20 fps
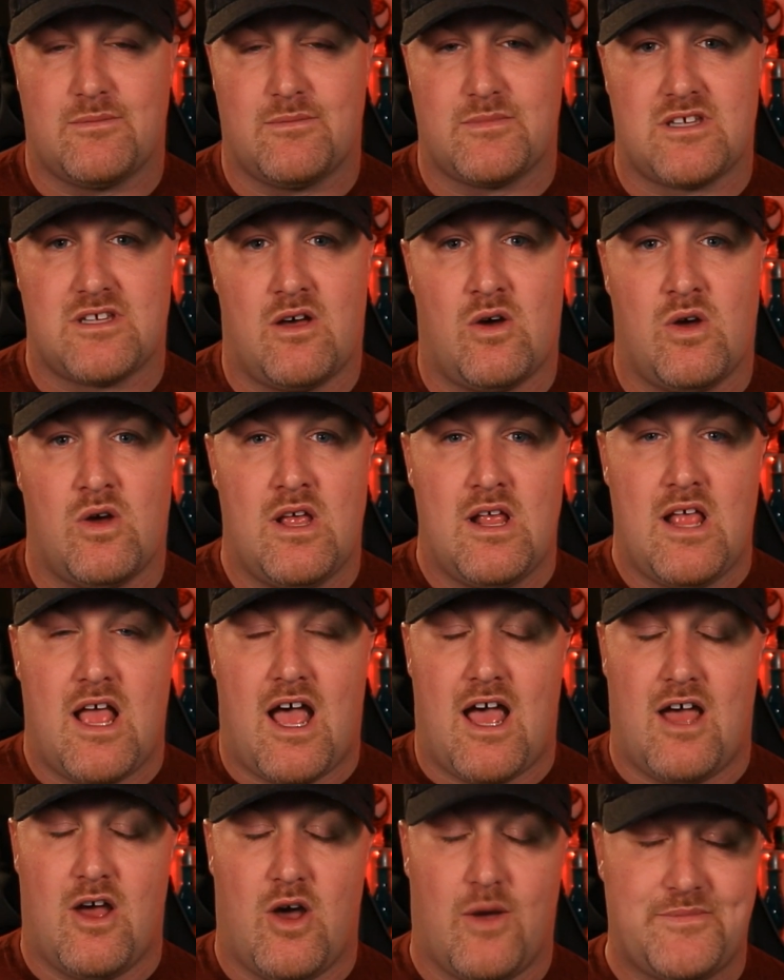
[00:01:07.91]
So
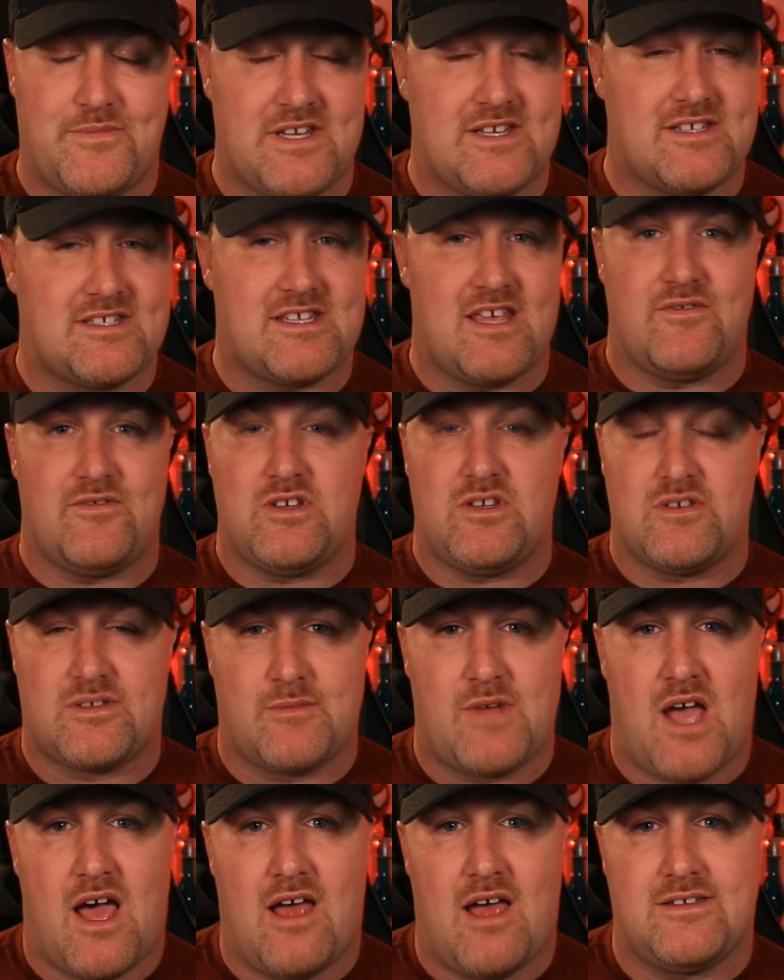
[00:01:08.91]
I hope that it's giving you some
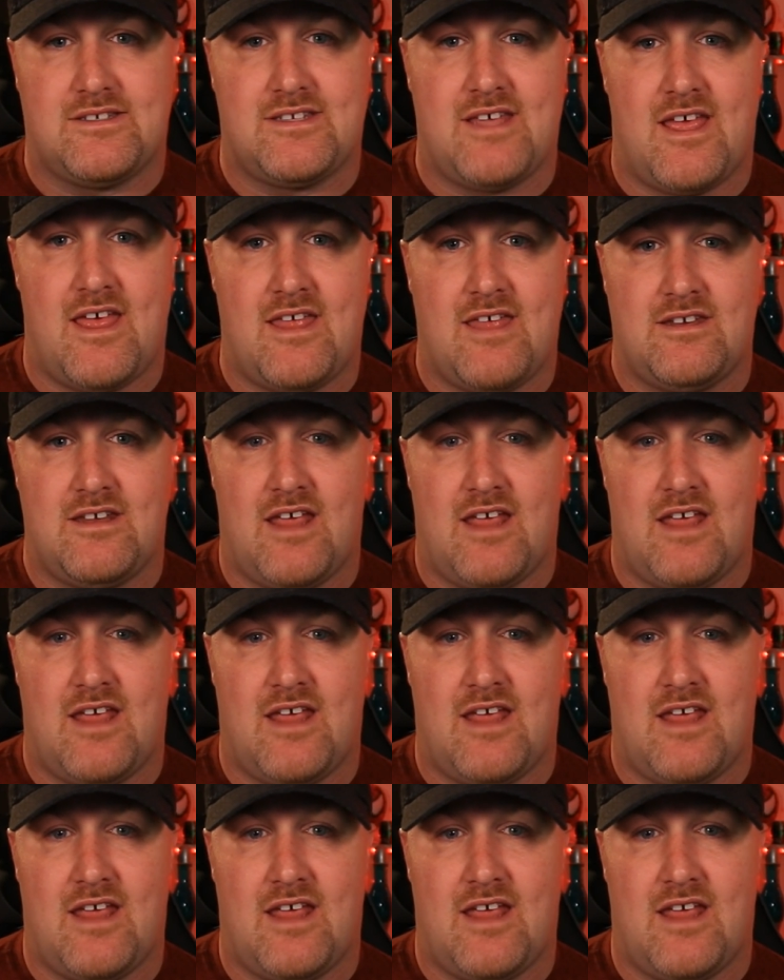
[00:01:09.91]
content,